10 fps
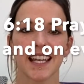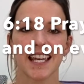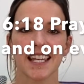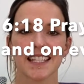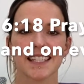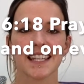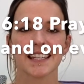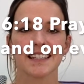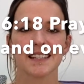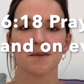It
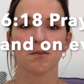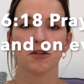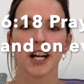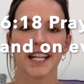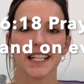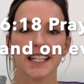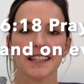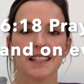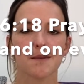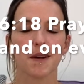says, "Pray in the
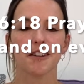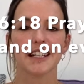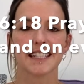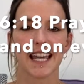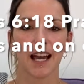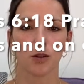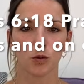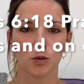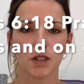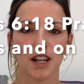Spirit at
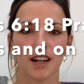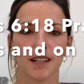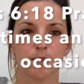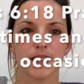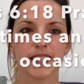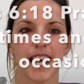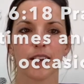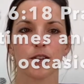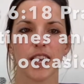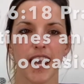all times and
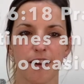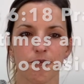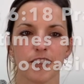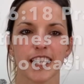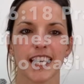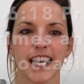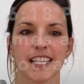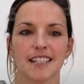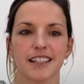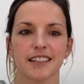on every
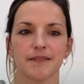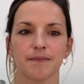occasion."